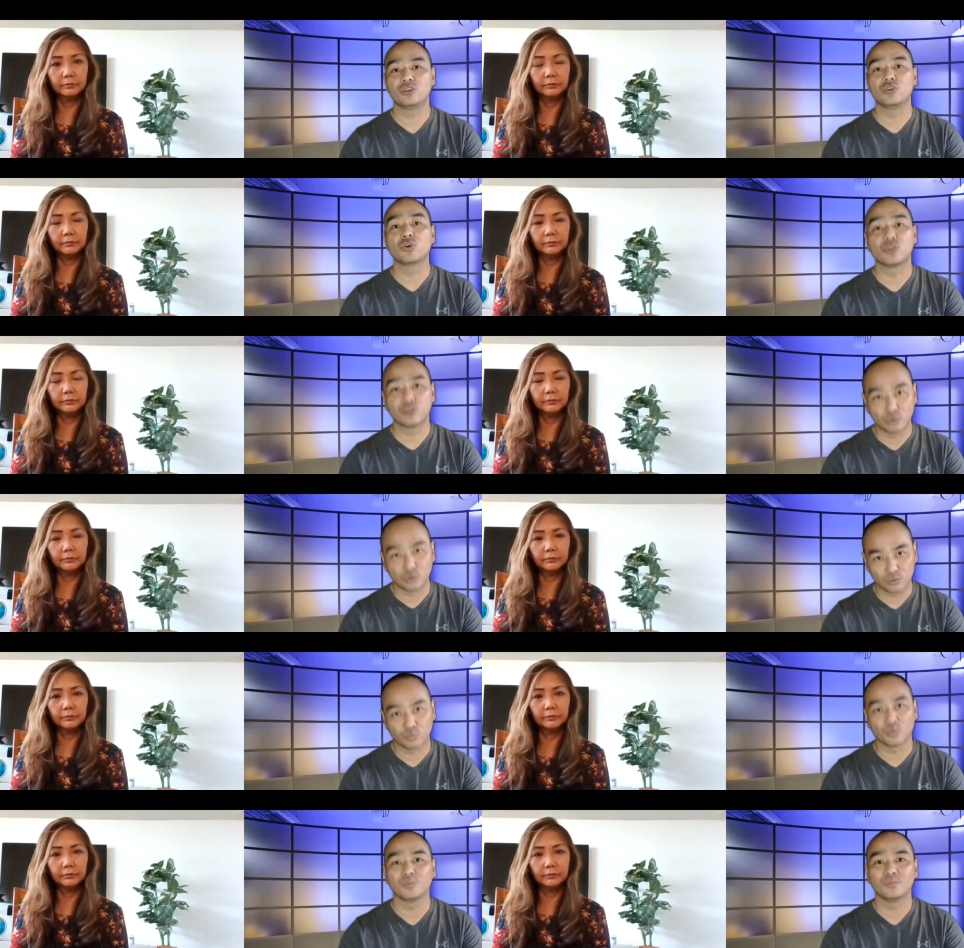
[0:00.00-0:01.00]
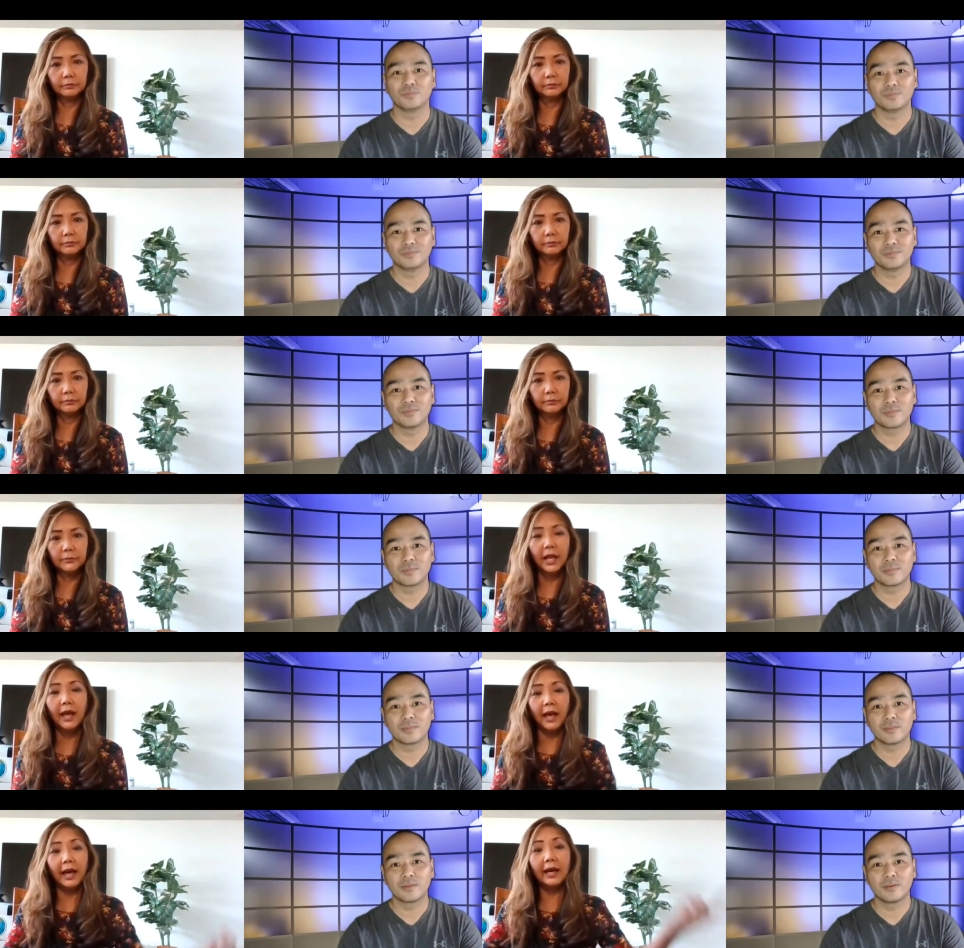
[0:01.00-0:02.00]
Speaker 1: you're going to go through.
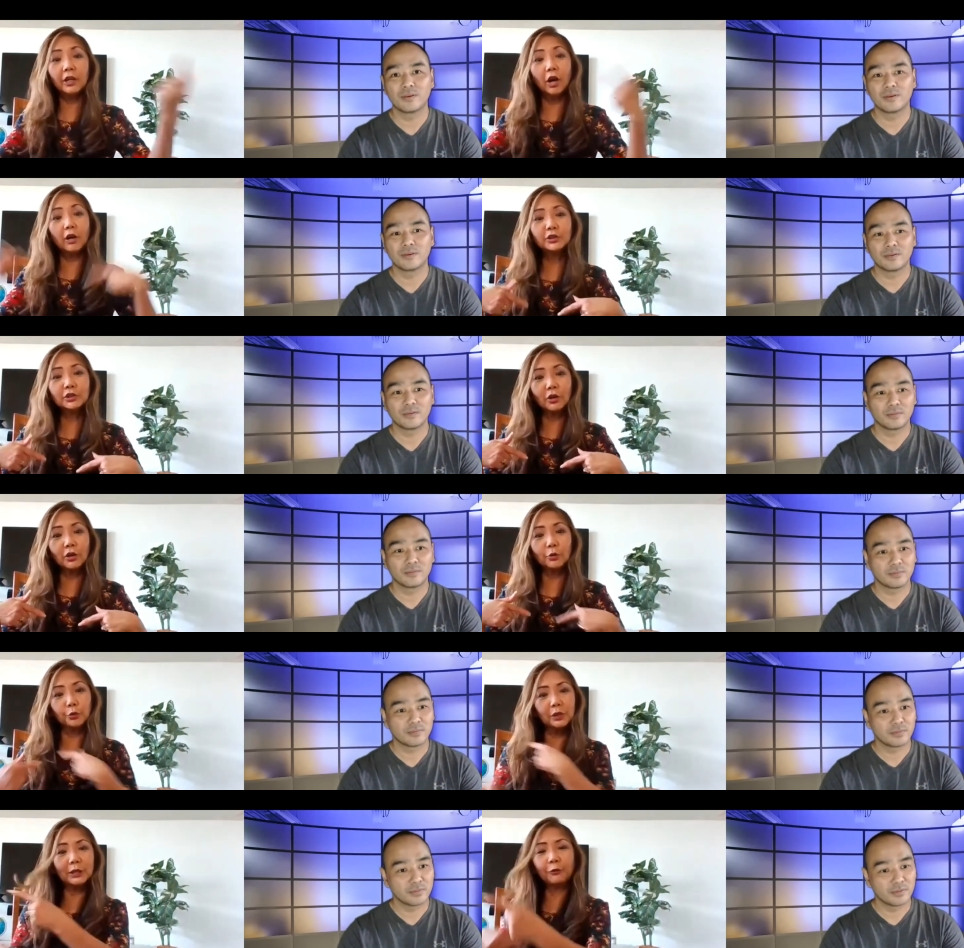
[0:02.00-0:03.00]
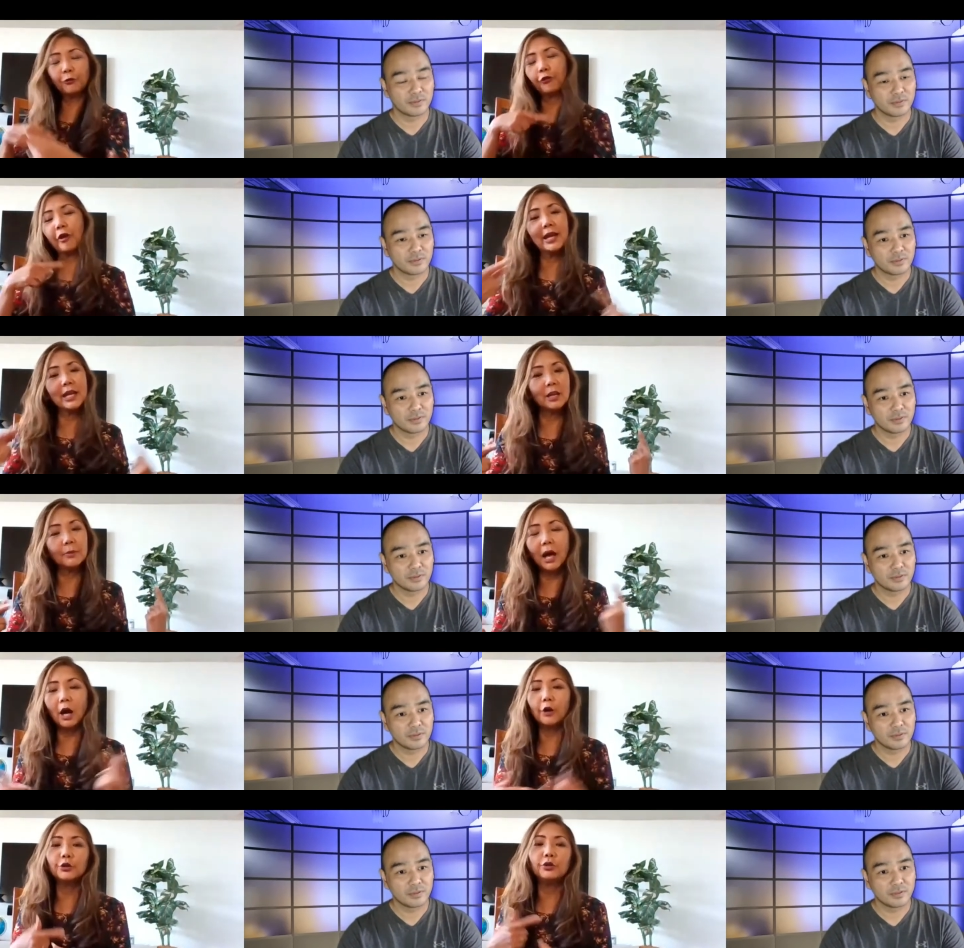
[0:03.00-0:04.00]
Speaker 2: And also reframe
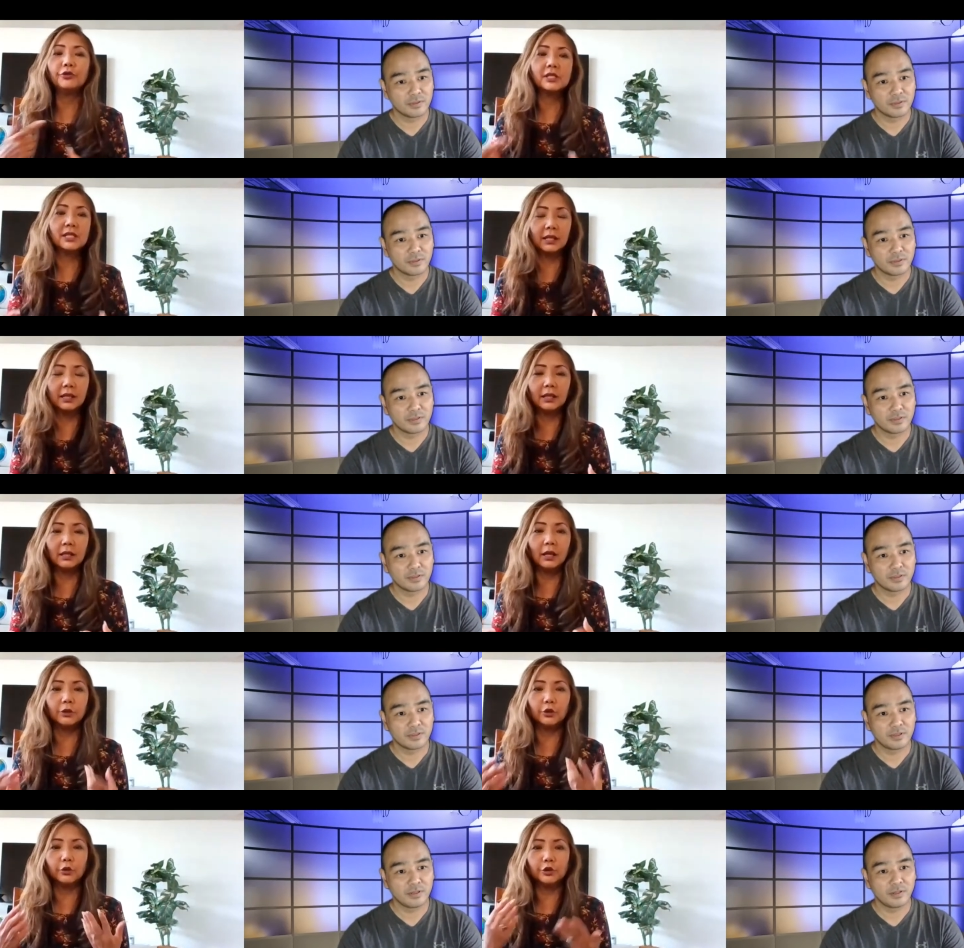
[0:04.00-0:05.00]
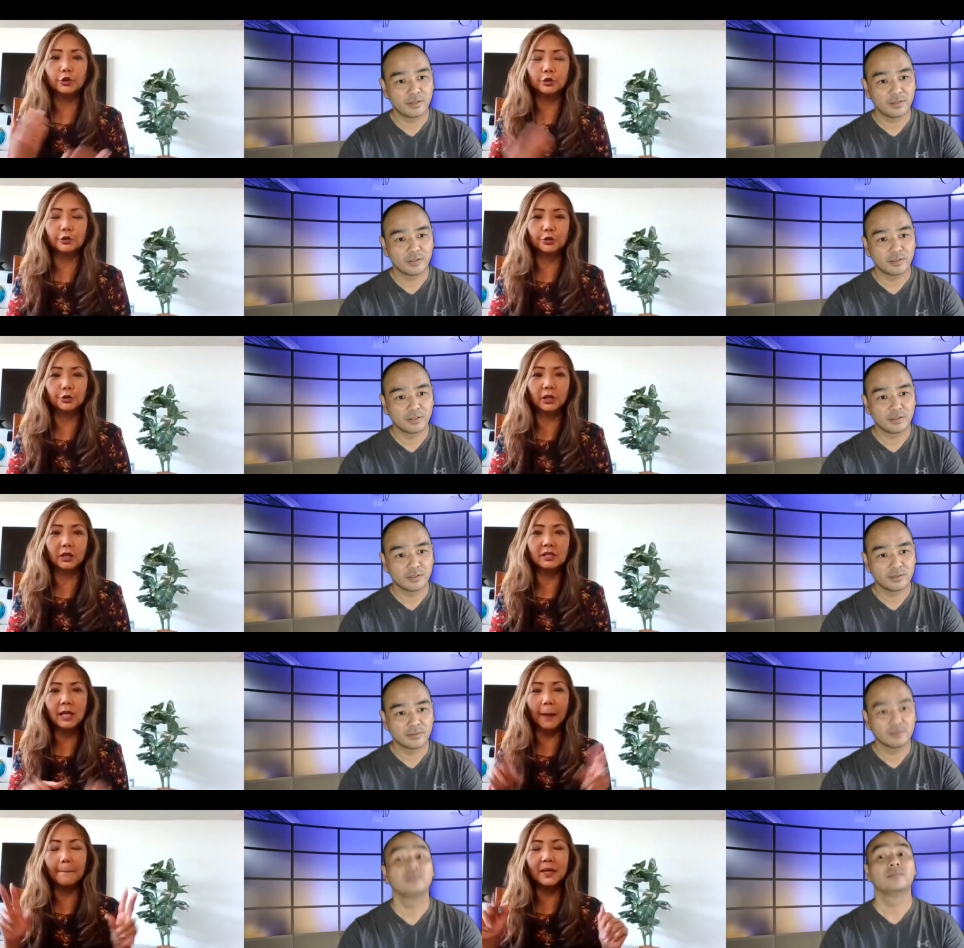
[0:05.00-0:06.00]
how you see your
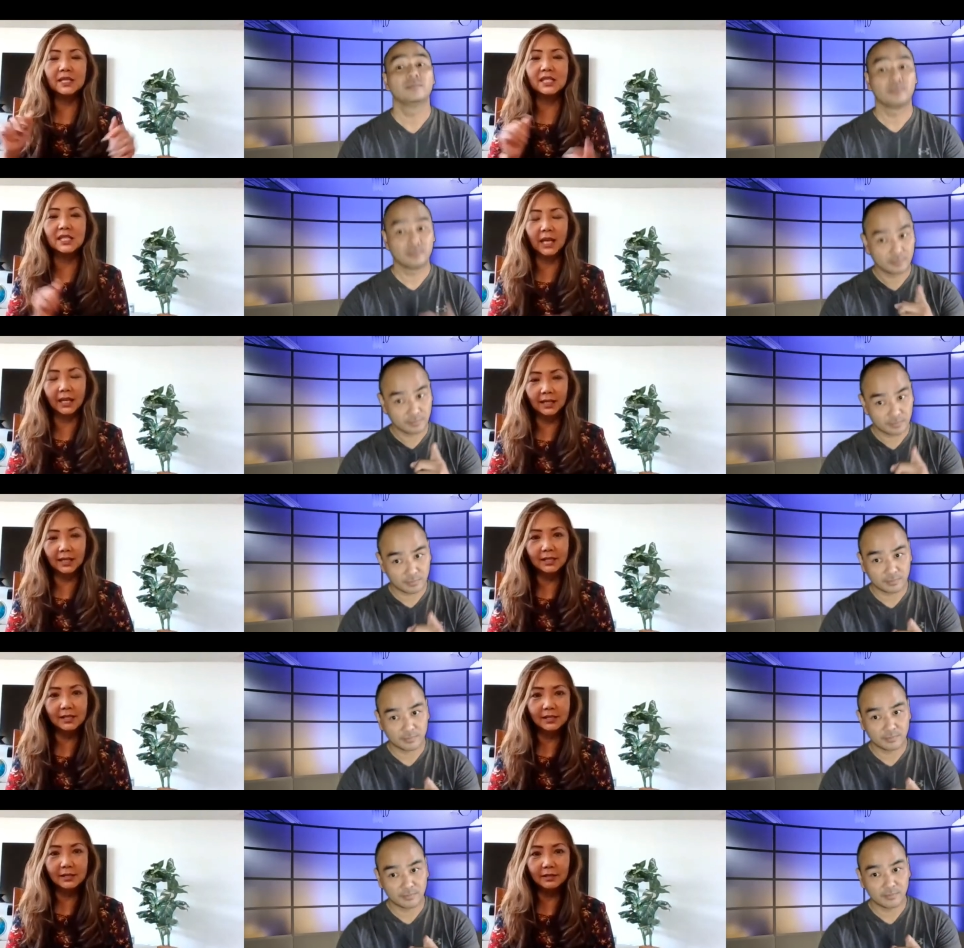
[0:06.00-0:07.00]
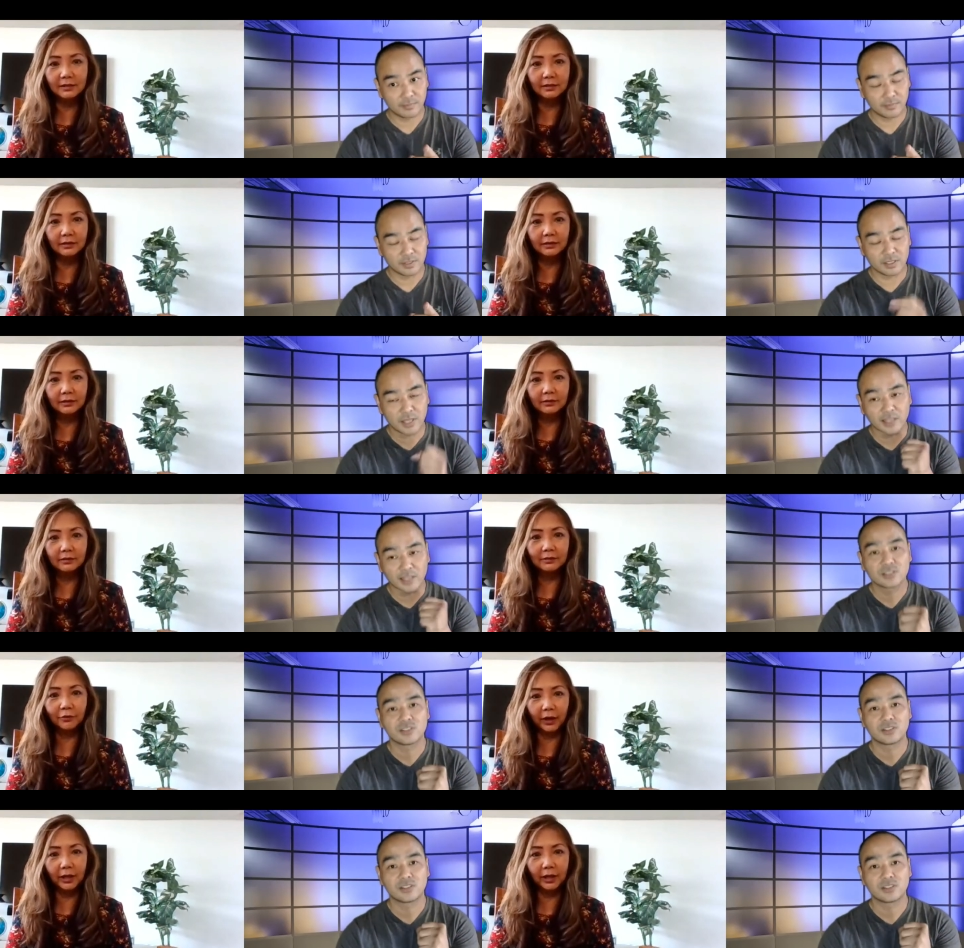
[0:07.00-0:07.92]
children's mistakes. Yes.